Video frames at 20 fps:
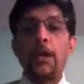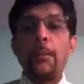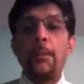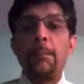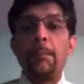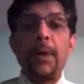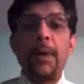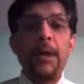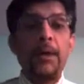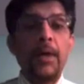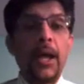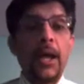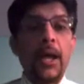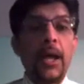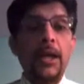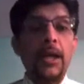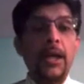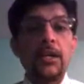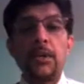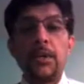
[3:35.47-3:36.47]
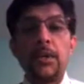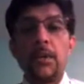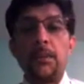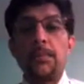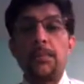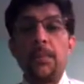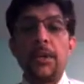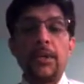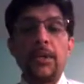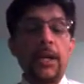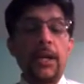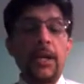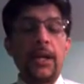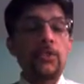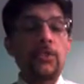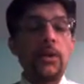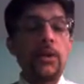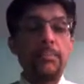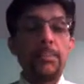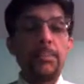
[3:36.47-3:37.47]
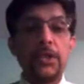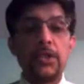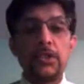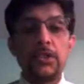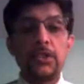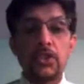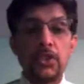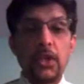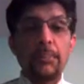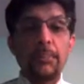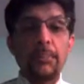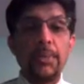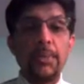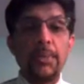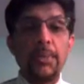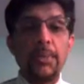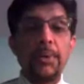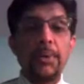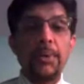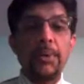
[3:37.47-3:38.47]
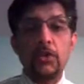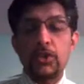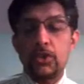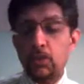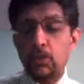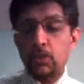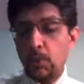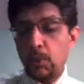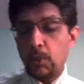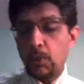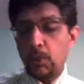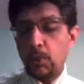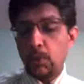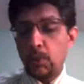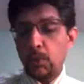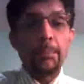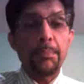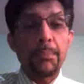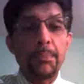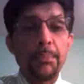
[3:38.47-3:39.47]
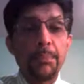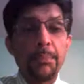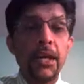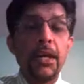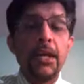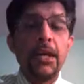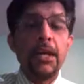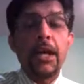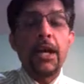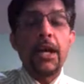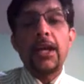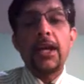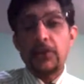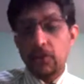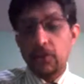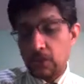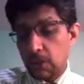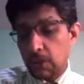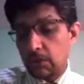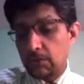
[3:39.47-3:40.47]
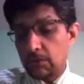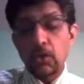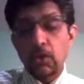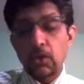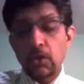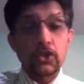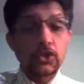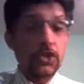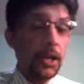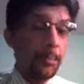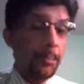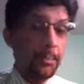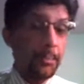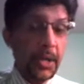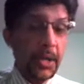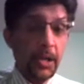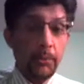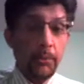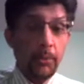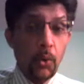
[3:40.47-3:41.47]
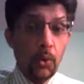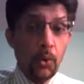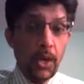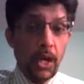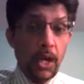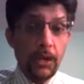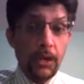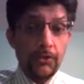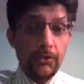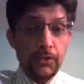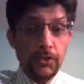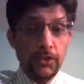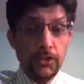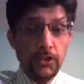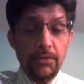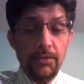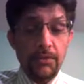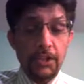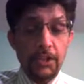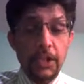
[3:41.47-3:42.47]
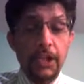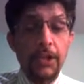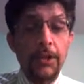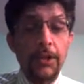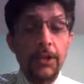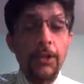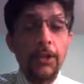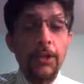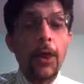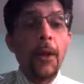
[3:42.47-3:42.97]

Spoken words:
Payne had to complete the stumping. Payne was the one who stumped him, and Haris Sohail was gone. Stump Payne, bowl Lyon for 17.